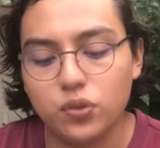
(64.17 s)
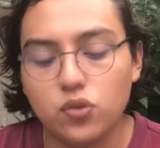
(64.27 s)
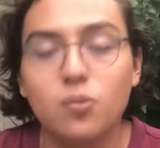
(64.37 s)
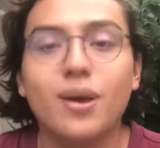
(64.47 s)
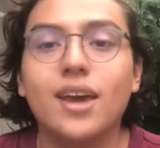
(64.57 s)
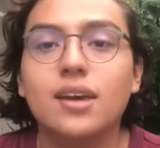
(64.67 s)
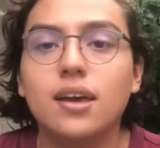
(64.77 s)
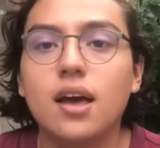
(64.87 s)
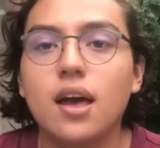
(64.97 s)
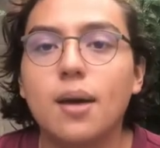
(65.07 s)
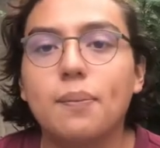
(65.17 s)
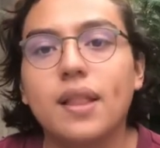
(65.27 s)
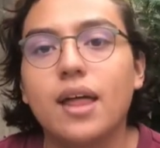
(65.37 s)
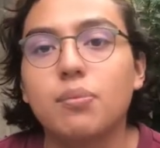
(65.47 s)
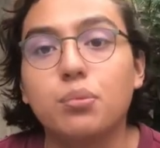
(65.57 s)
to make a
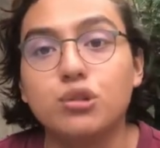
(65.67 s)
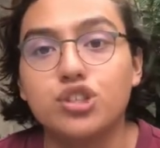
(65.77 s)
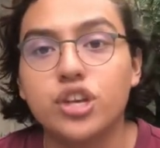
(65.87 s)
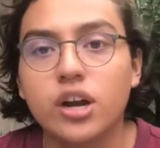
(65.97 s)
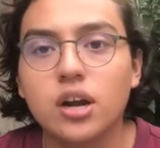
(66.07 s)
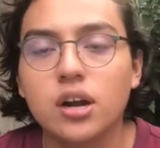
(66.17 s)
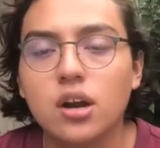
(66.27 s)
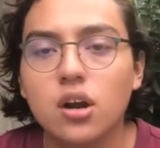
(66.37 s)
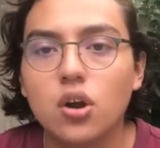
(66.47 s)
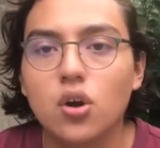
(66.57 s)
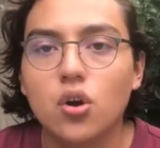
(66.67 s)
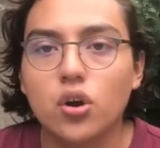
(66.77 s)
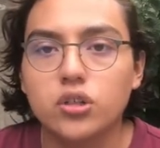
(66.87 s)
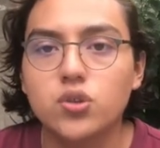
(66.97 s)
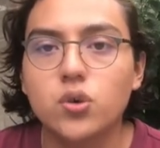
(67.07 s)
plant bushier
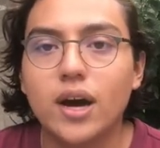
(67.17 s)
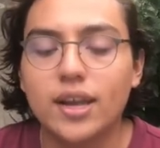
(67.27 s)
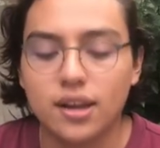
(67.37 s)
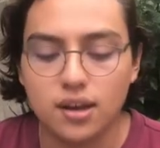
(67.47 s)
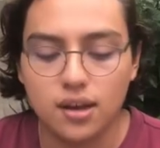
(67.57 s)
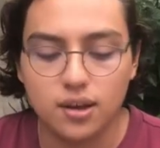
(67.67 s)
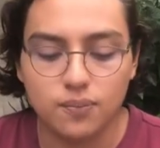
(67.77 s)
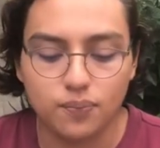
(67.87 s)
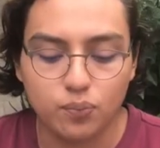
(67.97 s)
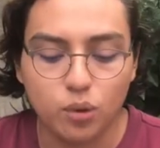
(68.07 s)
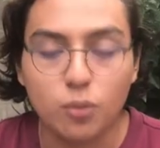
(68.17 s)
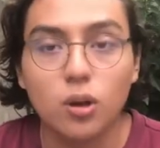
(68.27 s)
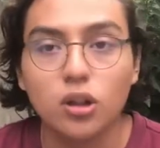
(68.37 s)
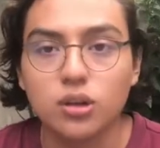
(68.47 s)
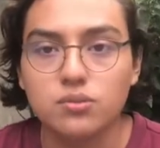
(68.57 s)
or to add um, more
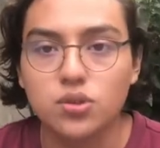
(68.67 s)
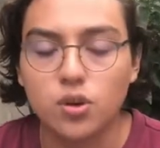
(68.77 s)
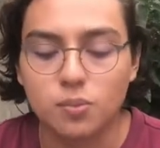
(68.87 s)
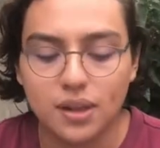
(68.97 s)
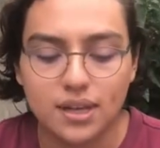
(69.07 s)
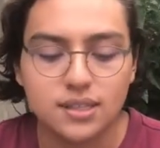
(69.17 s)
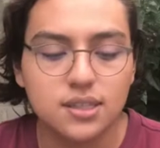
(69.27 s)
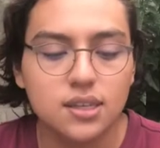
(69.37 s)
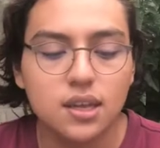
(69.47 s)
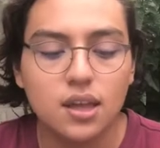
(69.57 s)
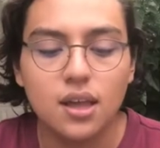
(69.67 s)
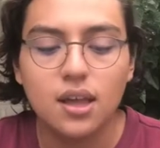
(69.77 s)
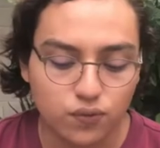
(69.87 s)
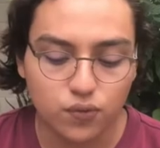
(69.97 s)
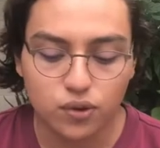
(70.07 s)
volume to your plant.
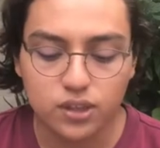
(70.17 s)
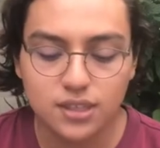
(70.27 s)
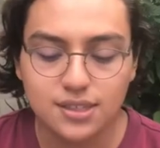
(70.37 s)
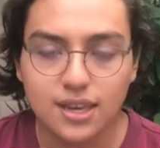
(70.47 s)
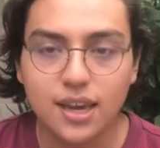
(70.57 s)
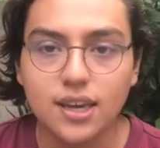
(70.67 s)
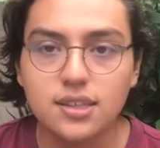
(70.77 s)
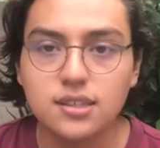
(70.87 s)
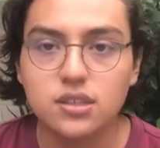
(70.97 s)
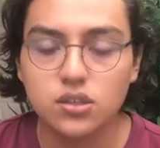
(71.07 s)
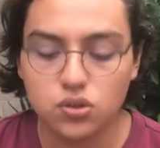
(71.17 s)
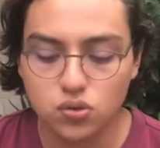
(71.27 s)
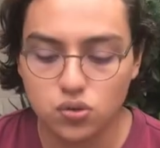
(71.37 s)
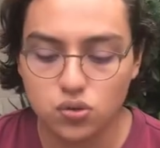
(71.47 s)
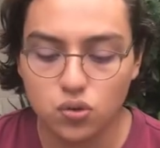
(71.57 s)
For this case,
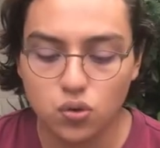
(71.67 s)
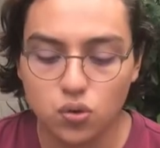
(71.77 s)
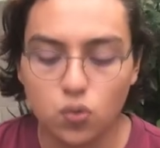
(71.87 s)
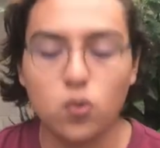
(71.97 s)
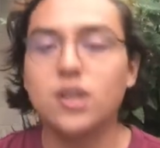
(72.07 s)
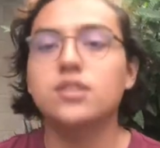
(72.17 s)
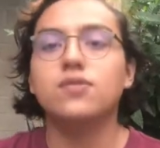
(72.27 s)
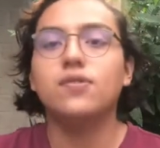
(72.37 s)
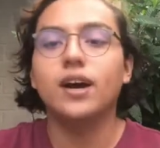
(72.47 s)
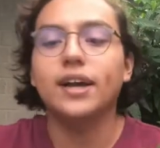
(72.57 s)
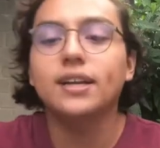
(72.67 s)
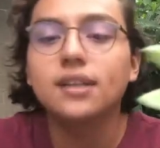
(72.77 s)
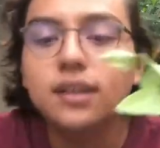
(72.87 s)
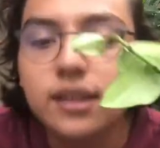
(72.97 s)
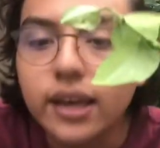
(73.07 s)
you want to find
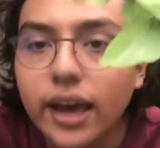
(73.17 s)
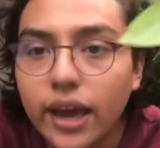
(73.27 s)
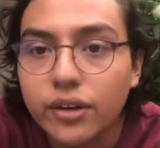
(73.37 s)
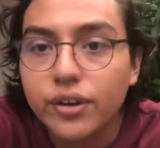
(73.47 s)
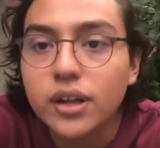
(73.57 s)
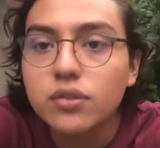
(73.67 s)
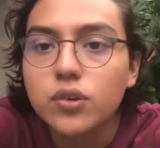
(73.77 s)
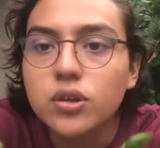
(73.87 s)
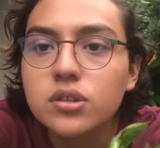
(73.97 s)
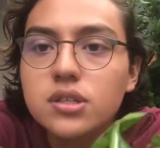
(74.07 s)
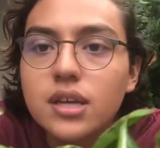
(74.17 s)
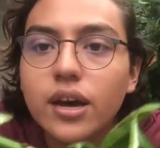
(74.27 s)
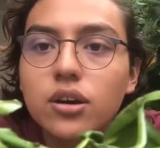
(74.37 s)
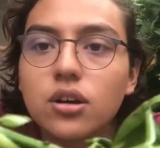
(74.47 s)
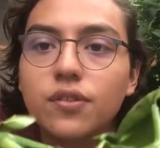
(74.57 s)
the aerial roots. I
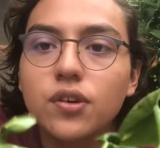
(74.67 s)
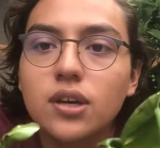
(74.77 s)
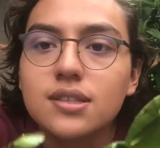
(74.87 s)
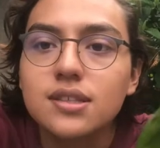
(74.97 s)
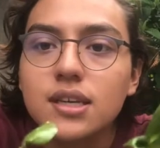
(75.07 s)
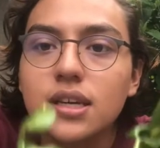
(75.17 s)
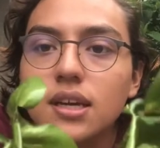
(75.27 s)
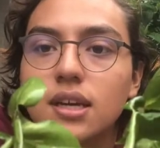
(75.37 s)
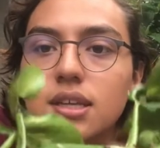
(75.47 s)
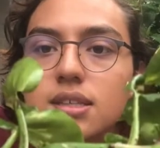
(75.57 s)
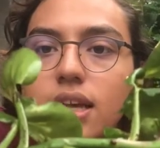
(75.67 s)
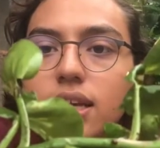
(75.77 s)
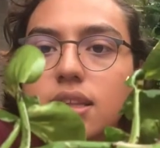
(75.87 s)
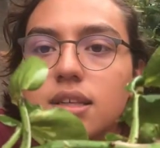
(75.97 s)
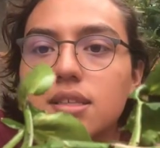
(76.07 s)
don't know if you can see, it's like
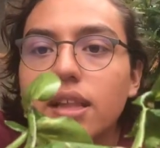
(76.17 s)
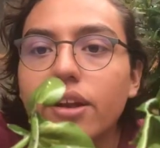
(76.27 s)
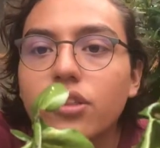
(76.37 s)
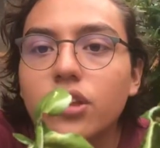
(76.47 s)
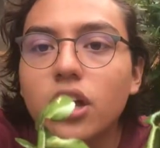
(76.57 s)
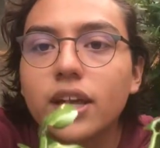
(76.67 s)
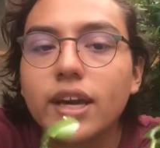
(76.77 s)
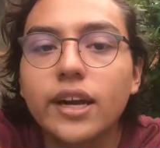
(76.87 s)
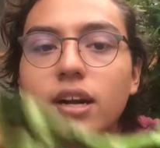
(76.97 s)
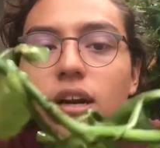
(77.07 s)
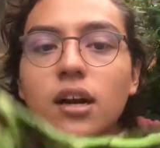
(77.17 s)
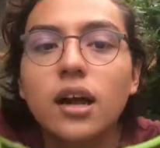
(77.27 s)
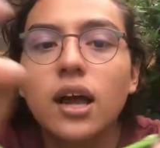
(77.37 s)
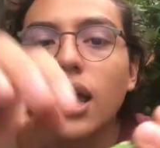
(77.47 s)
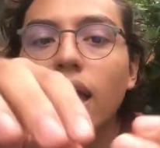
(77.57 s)
this little dot here.
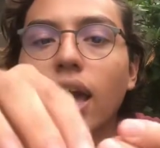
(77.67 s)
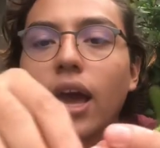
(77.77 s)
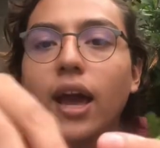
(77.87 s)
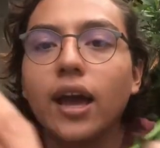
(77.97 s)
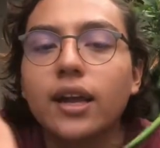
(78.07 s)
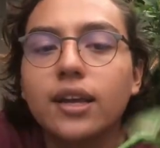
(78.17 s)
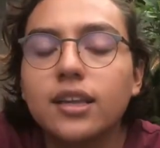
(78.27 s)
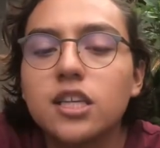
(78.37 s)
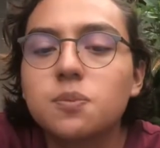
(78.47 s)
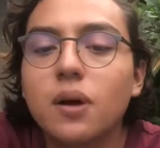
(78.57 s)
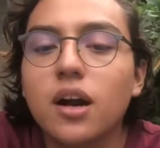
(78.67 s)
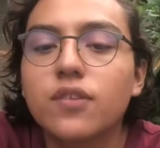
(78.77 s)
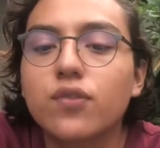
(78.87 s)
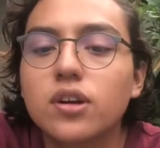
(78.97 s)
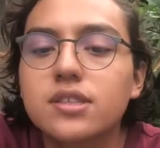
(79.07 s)
And in this part,
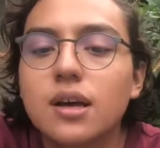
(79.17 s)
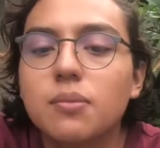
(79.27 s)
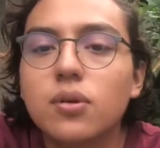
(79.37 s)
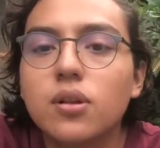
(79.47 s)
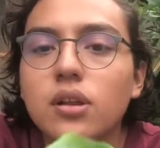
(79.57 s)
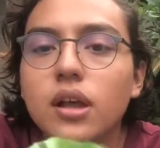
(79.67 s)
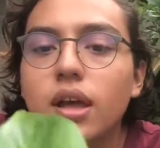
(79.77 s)
for example,